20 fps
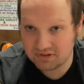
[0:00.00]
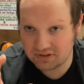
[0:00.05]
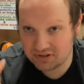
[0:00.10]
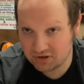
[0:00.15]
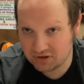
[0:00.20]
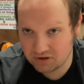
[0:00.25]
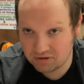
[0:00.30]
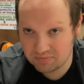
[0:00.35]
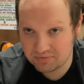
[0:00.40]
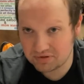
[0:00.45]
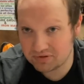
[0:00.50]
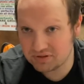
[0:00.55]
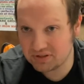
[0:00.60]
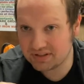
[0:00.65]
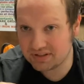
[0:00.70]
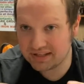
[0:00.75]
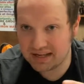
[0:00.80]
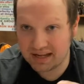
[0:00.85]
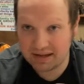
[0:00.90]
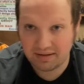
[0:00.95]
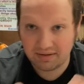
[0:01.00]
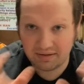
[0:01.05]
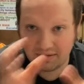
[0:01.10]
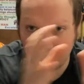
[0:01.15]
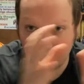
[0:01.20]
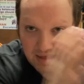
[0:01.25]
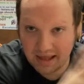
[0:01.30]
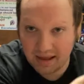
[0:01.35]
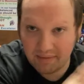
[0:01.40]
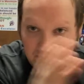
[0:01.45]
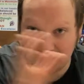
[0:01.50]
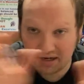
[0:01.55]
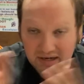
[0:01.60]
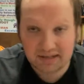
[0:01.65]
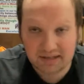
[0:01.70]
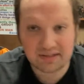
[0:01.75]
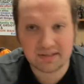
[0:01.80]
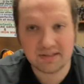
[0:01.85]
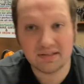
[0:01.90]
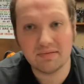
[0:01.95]
terms or just saying them and
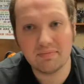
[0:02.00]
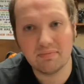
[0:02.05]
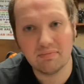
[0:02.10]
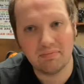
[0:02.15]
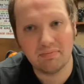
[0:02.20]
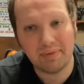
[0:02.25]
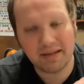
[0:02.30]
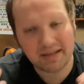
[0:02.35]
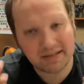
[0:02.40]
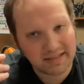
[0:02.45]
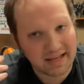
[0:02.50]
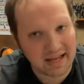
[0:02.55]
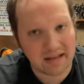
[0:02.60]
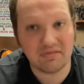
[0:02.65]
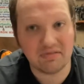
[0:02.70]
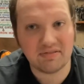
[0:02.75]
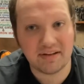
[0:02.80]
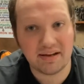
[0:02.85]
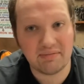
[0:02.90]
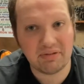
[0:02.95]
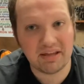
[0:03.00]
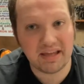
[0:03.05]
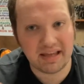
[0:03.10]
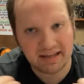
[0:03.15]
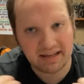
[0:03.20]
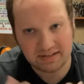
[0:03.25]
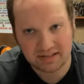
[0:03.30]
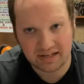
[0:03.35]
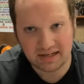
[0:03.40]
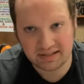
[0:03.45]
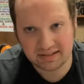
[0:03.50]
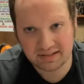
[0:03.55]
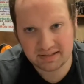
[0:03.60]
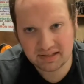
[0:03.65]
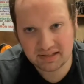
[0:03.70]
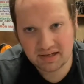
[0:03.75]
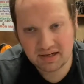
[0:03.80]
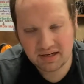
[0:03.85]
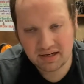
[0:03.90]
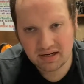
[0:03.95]
us, because the Addams Family is us.
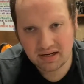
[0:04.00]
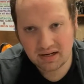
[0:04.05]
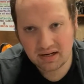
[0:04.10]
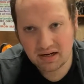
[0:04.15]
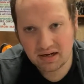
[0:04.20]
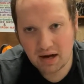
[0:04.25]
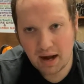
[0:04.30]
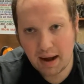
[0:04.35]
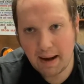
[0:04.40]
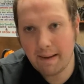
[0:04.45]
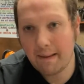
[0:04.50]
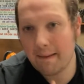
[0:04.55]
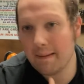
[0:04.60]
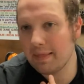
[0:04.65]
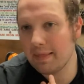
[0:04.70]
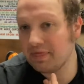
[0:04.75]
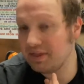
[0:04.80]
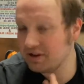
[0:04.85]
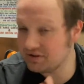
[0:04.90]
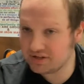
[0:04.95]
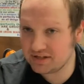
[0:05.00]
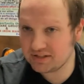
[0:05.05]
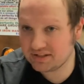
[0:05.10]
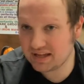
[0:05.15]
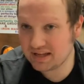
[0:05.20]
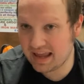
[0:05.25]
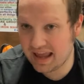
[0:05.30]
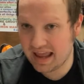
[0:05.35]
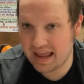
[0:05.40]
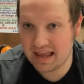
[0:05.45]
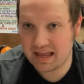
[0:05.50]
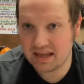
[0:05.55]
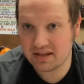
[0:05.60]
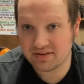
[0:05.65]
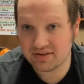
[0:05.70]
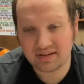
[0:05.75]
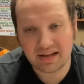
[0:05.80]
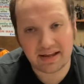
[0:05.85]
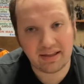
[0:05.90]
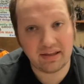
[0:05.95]
They're just a
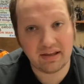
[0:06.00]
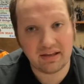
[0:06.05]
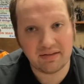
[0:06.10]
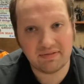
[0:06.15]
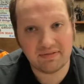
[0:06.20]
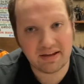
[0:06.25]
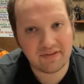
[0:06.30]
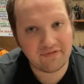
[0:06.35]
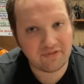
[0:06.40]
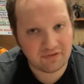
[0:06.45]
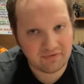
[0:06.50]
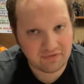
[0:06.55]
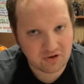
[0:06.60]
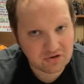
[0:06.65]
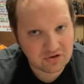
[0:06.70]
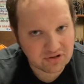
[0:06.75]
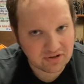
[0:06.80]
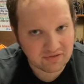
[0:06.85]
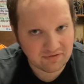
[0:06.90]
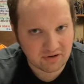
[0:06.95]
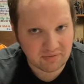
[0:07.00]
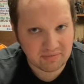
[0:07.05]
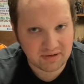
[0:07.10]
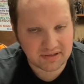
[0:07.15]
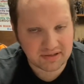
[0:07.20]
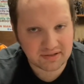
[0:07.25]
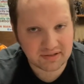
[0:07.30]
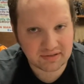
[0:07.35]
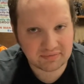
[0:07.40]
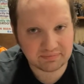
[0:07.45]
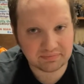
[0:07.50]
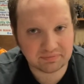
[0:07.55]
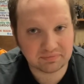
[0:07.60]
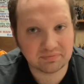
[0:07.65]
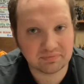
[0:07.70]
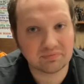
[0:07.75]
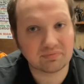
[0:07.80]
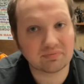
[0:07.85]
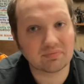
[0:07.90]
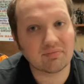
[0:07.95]
slightly different version from us.
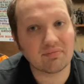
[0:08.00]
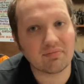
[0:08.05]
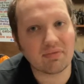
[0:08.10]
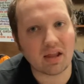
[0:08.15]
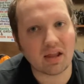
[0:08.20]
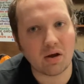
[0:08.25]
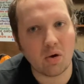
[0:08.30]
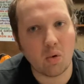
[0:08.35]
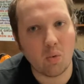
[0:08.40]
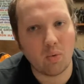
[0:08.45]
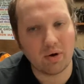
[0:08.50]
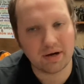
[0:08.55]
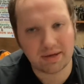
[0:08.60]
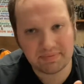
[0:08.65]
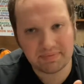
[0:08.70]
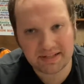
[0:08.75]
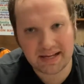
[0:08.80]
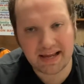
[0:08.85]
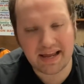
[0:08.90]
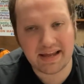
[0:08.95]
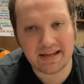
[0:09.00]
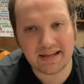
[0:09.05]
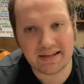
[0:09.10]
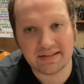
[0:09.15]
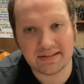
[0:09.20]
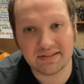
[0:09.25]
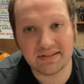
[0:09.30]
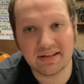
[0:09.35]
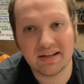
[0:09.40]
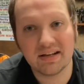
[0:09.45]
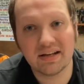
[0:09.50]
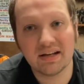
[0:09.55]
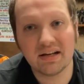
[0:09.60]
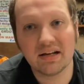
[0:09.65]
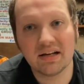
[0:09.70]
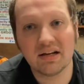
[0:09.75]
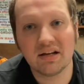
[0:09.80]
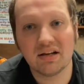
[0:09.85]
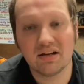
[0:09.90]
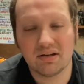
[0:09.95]
What I'm saying is,
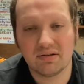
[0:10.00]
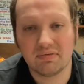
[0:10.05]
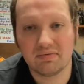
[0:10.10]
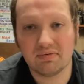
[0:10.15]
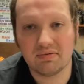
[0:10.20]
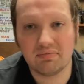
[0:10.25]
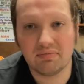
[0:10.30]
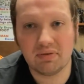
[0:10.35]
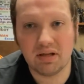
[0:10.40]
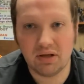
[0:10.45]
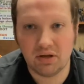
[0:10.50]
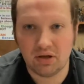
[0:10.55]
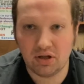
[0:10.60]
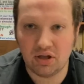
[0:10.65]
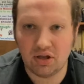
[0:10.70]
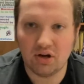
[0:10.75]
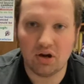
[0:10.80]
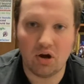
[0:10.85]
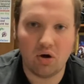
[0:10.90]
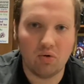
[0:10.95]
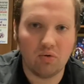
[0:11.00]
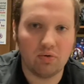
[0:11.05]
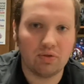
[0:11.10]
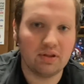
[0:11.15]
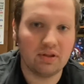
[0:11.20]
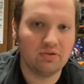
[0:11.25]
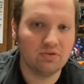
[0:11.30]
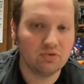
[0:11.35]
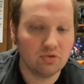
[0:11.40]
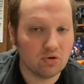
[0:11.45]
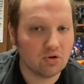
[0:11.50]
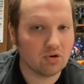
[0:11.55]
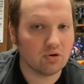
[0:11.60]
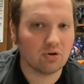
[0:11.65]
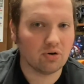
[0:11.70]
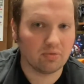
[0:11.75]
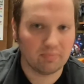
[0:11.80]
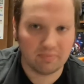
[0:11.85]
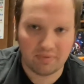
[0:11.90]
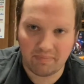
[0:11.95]
the
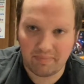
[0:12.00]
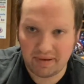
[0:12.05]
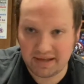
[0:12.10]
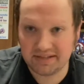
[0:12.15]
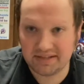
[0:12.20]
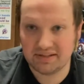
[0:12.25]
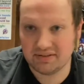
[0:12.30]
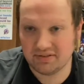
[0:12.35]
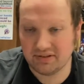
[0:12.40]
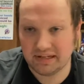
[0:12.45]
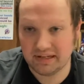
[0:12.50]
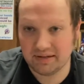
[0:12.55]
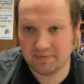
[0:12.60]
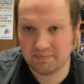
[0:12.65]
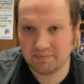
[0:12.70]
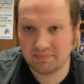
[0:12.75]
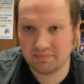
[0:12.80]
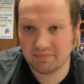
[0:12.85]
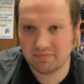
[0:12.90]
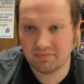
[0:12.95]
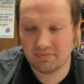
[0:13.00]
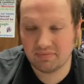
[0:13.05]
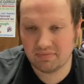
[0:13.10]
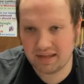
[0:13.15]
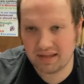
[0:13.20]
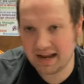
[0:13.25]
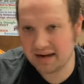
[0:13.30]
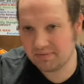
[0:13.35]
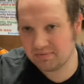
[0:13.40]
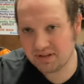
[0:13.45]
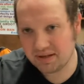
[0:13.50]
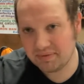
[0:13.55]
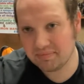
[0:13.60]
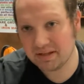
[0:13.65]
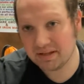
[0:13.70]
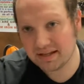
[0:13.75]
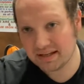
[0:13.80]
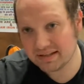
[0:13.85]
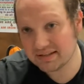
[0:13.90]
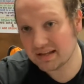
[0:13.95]
norm, basically. The Addams
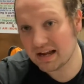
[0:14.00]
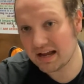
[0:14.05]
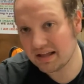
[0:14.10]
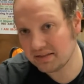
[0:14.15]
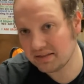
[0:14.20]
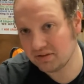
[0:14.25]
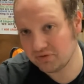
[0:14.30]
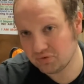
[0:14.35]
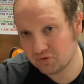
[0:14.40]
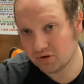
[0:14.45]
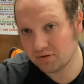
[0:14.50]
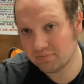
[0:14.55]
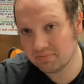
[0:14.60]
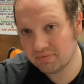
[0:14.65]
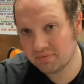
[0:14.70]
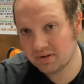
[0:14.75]
Family is not the norm.